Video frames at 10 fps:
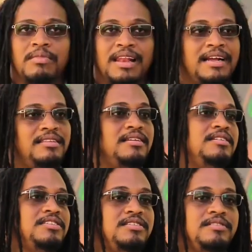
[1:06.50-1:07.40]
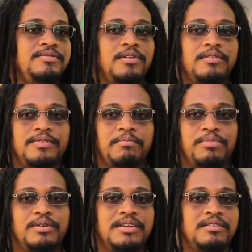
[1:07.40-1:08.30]
liked the initiative of
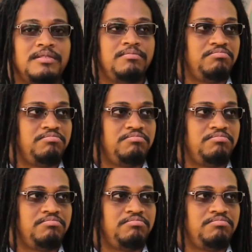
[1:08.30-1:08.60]
empowering